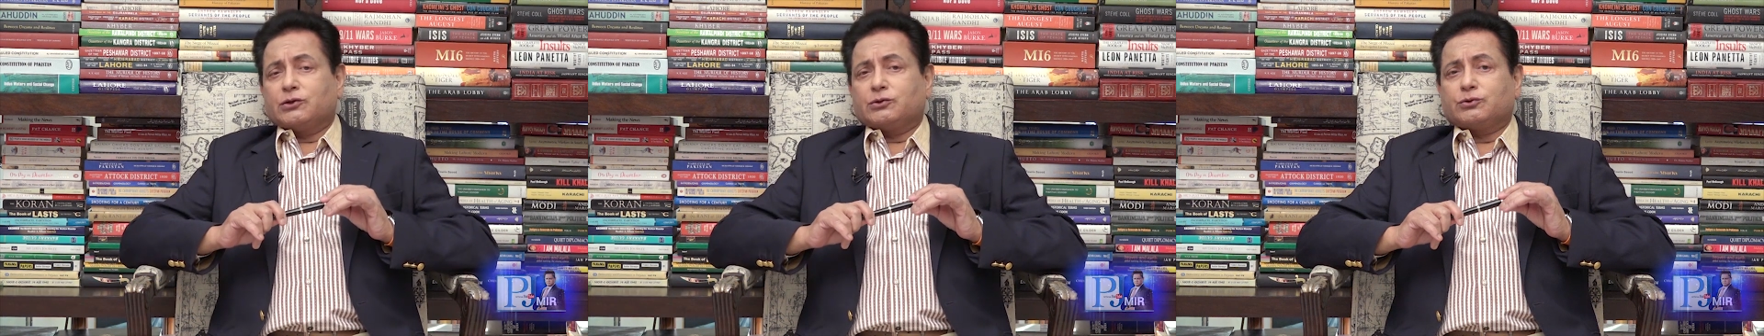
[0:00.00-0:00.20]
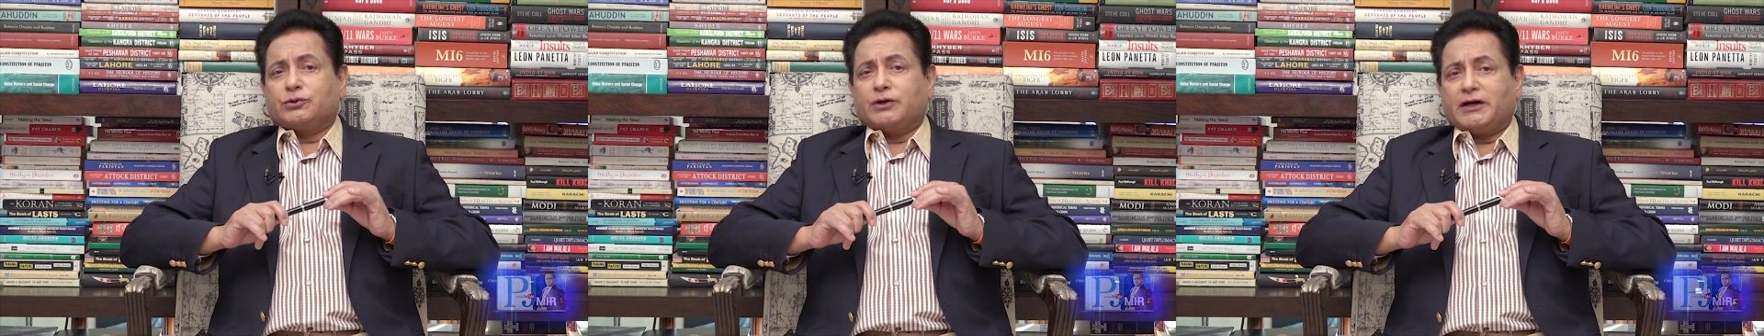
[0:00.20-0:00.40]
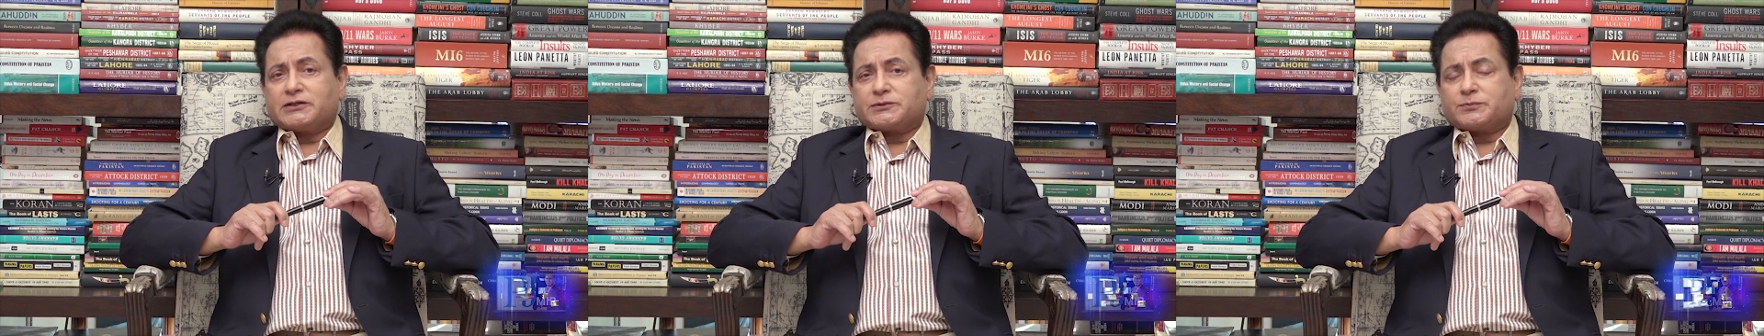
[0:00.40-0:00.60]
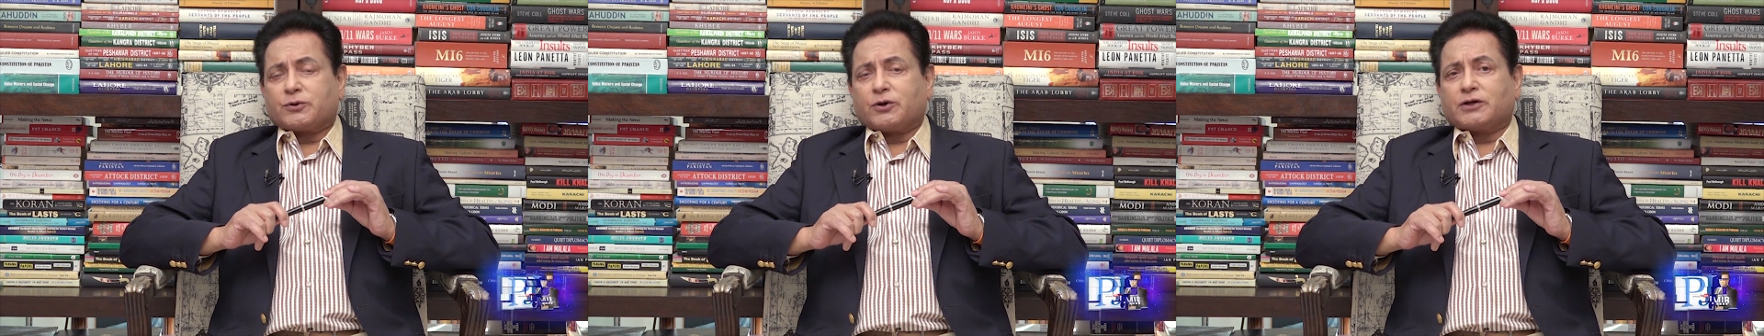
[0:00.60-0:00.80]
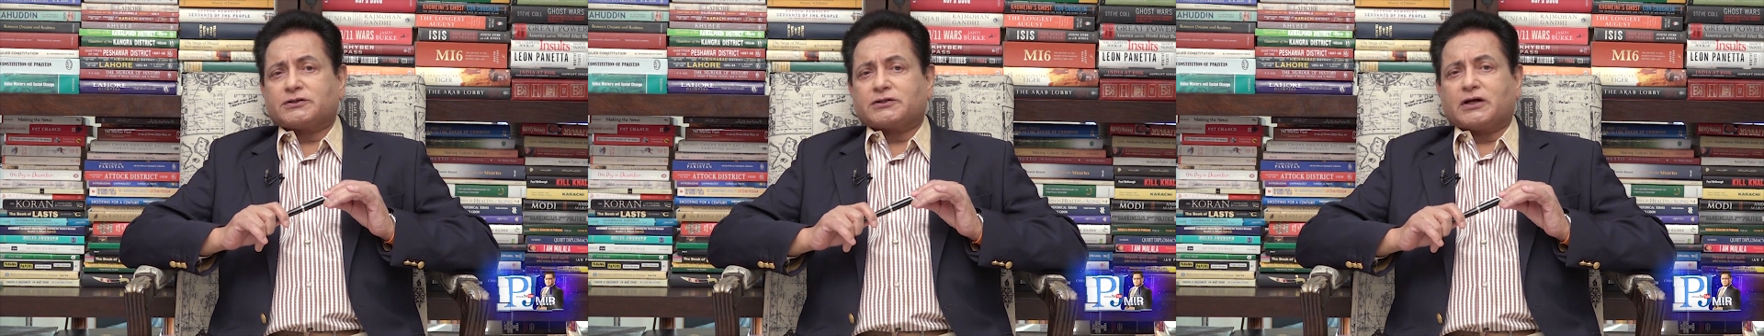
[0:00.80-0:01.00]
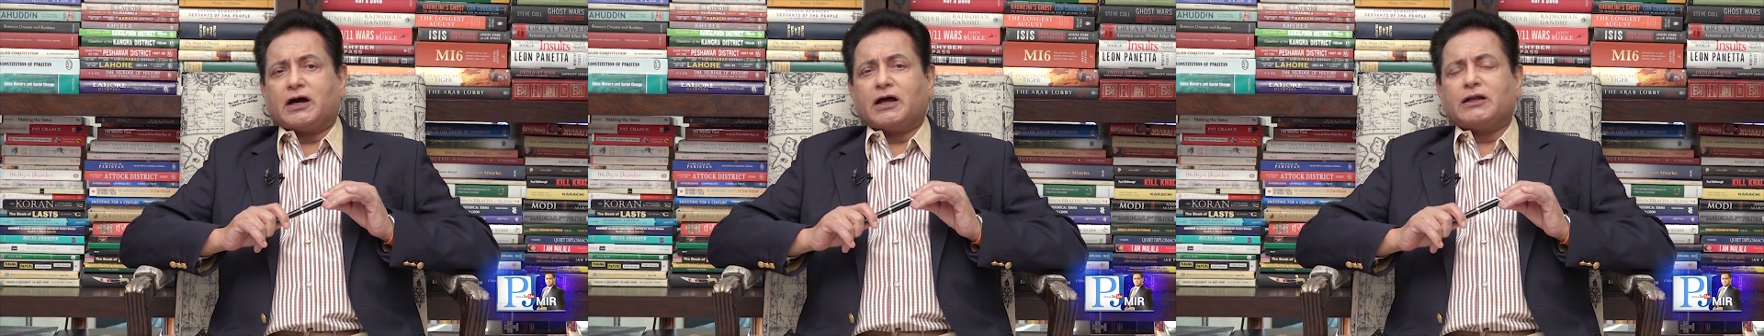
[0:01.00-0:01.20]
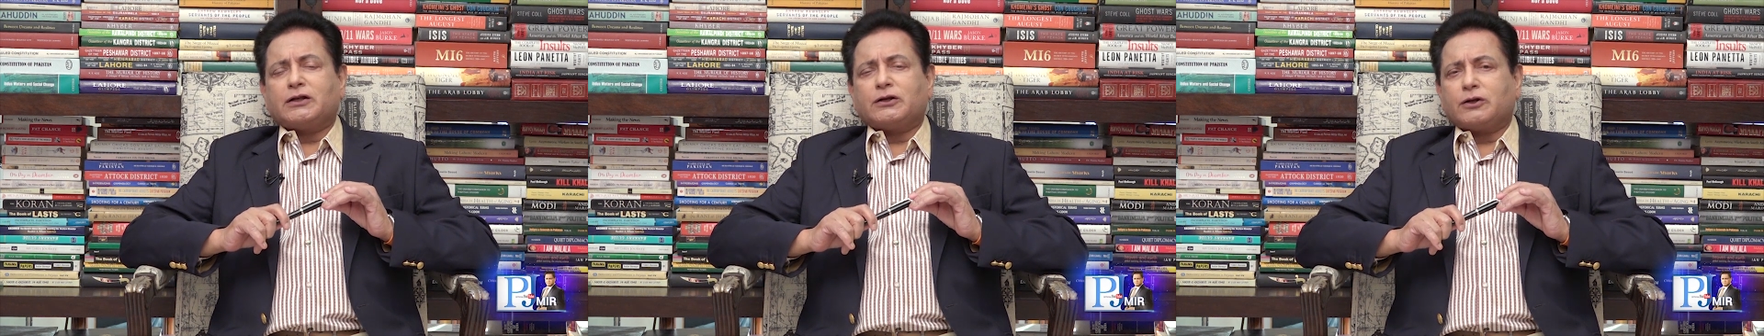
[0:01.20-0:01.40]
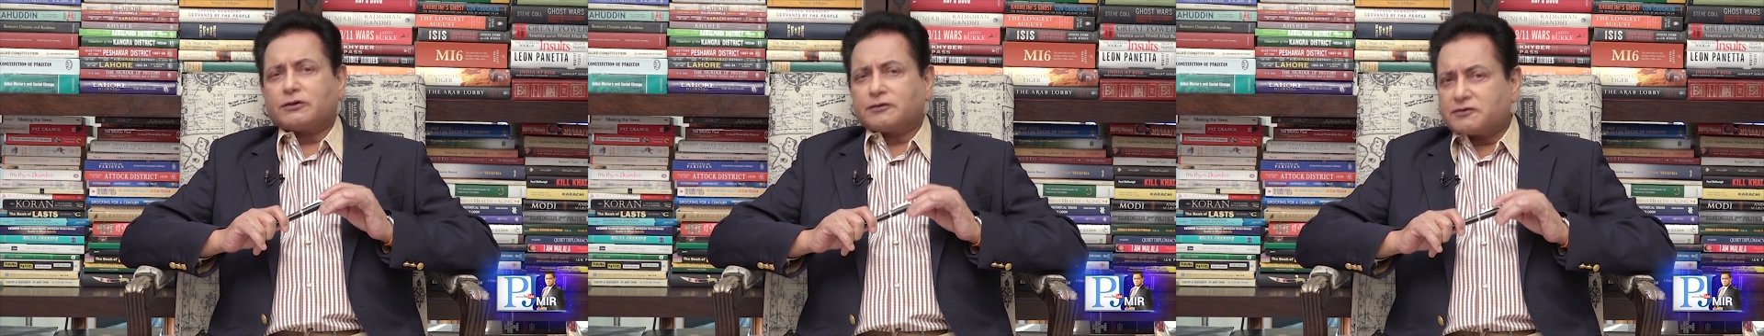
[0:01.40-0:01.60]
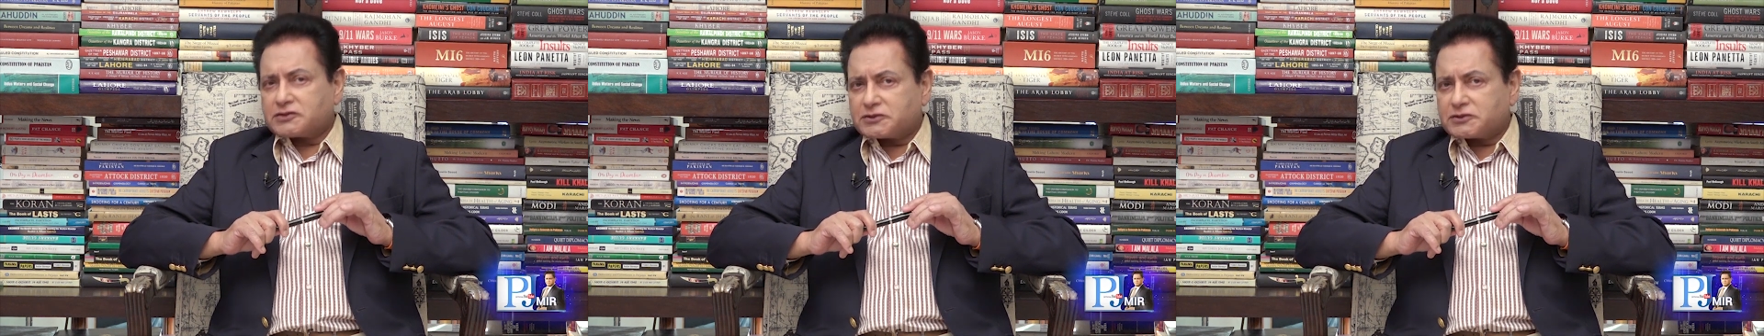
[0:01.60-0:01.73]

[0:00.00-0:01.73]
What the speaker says: who has brought a lot of